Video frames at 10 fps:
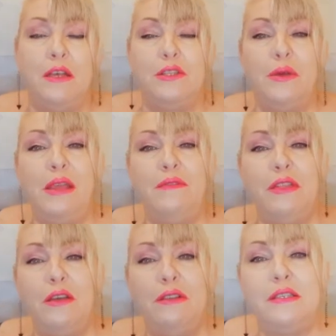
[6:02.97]
So even
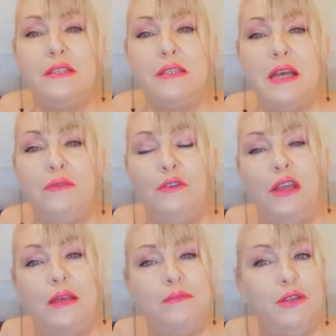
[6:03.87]
though this is a time for
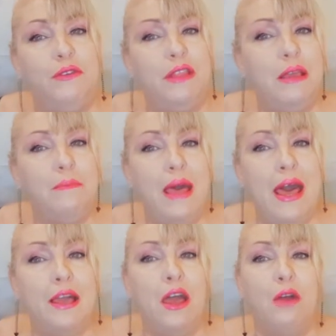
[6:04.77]
him to think
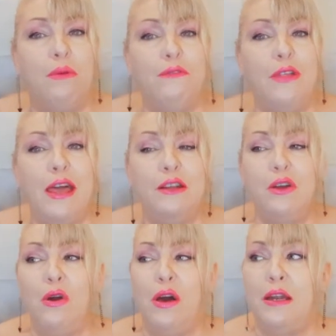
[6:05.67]
back, reflect
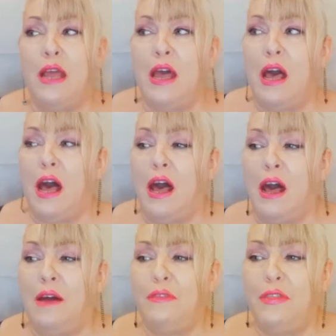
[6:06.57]
on
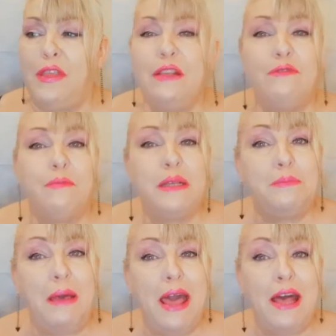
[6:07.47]
the things from his
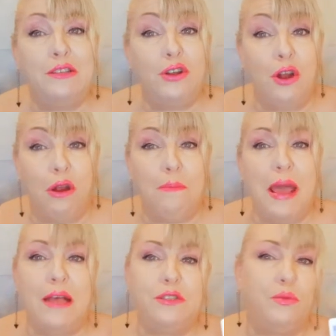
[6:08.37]
past or her
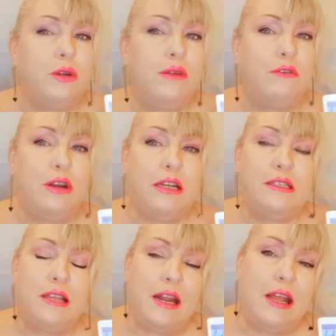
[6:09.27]
past, whatever it
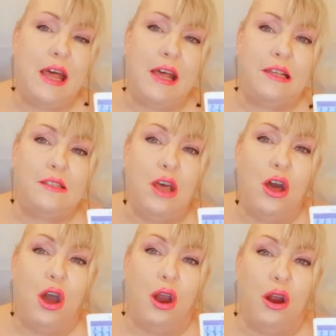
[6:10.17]
is that has
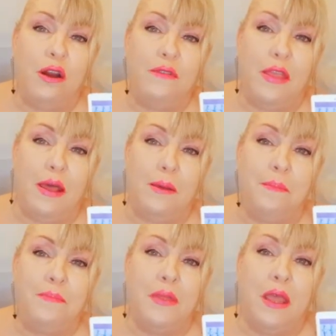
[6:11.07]
hurt
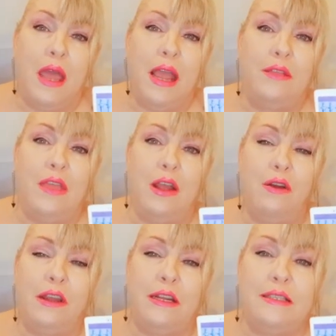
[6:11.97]
them, and they
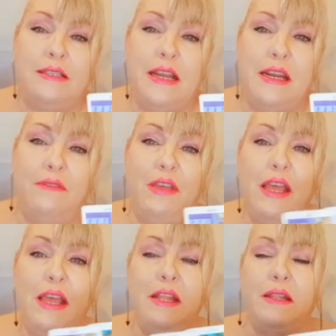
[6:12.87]
are in a state of
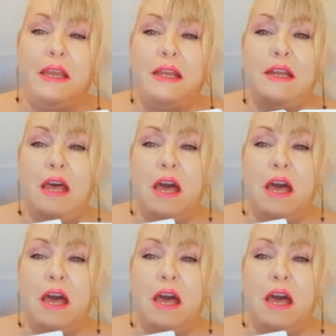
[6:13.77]
healing,